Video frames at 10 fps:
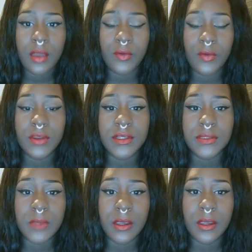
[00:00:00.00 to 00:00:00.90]
for
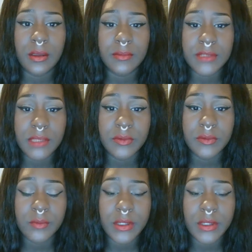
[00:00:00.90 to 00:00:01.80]
these
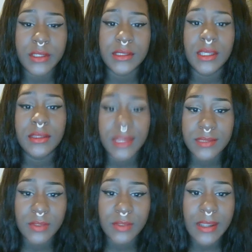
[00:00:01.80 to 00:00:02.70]
septum rings,
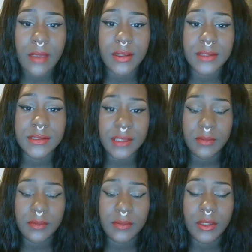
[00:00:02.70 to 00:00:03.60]
they went out and
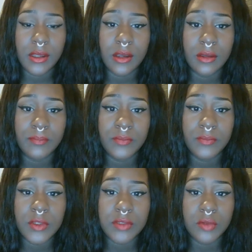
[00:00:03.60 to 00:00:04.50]
sent me
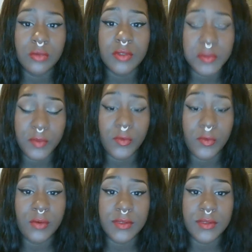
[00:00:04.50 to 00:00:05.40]
some new ones
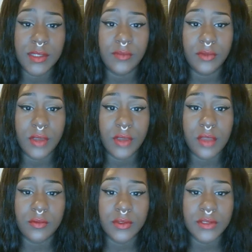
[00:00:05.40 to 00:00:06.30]
before receiving the
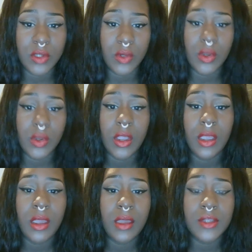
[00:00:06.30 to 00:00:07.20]
other ones. So
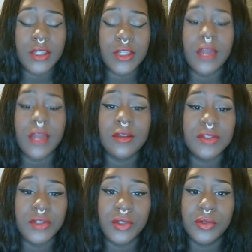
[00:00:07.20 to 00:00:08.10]
shout out
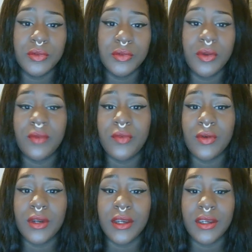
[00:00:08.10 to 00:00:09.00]
to you
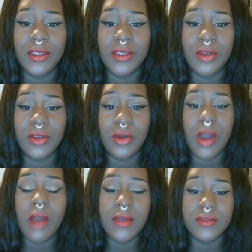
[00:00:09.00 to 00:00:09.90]
for,
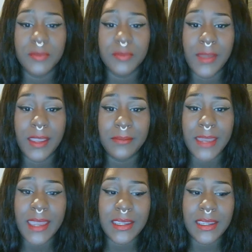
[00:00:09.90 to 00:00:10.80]
always replying
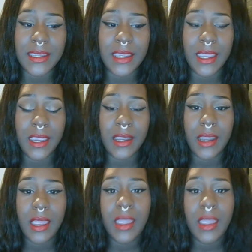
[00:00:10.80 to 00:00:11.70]
back and
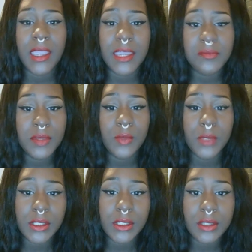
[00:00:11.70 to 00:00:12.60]
giving me
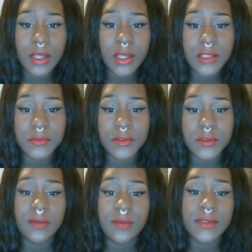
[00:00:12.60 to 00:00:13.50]
really good customer
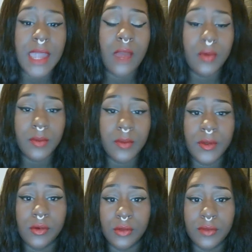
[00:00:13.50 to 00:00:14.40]
service. I will be
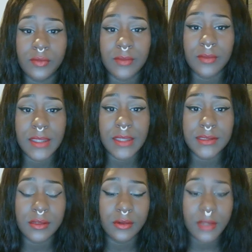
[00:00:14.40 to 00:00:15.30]
ordering from that
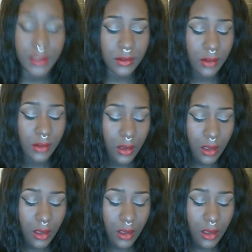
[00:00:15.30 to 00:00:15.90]
seller again.